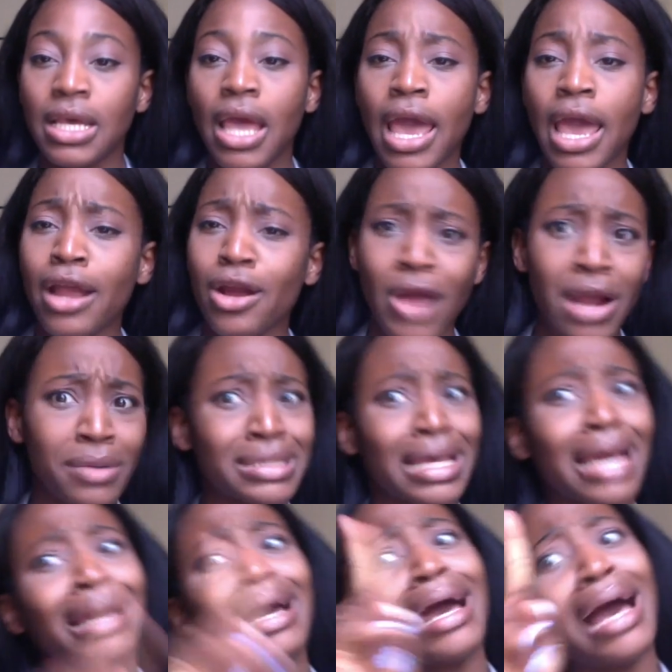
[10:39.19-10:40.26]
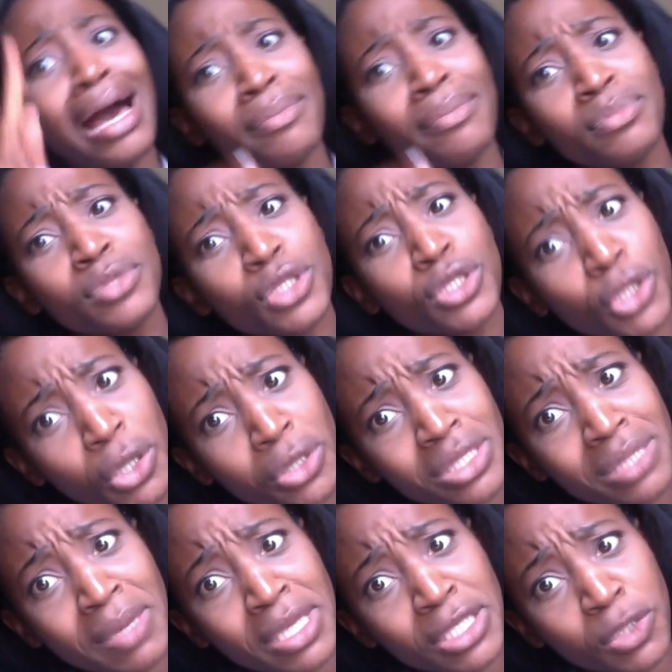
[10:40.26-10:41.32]
And Greg was like, excuse
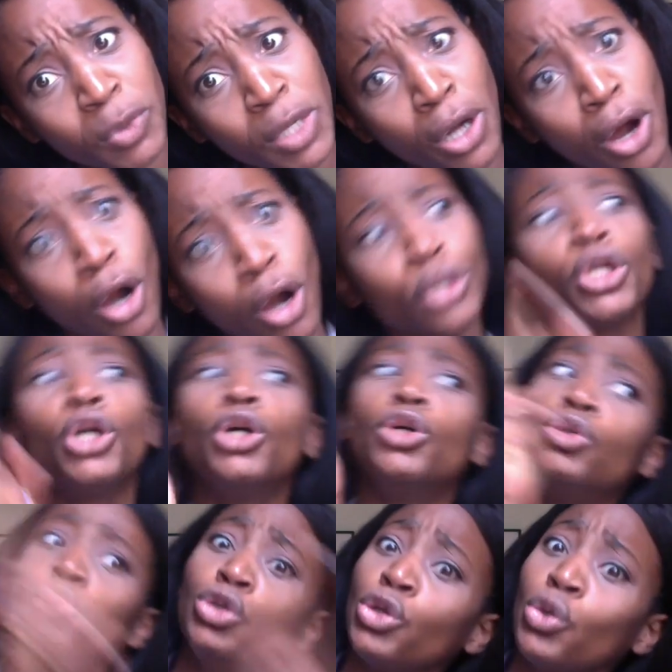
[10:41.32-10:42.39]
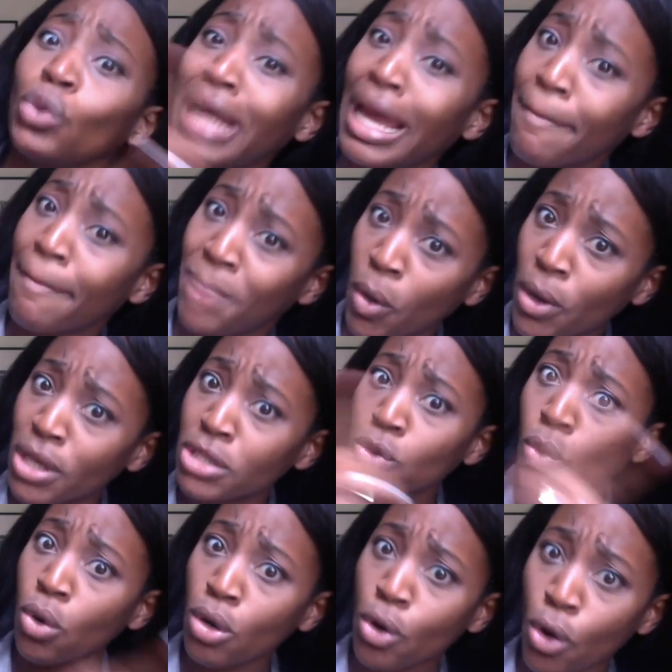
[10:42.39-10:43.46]
me, sweetheart, do you like boys
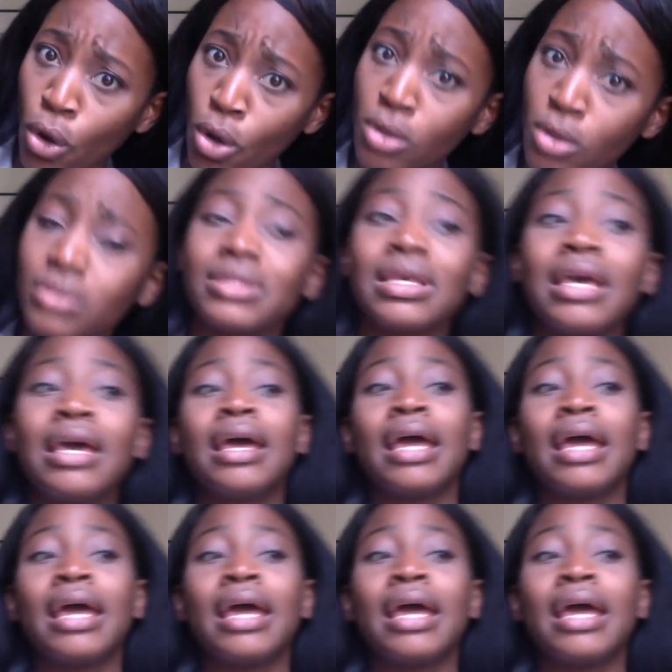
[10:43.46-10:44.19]
or girls?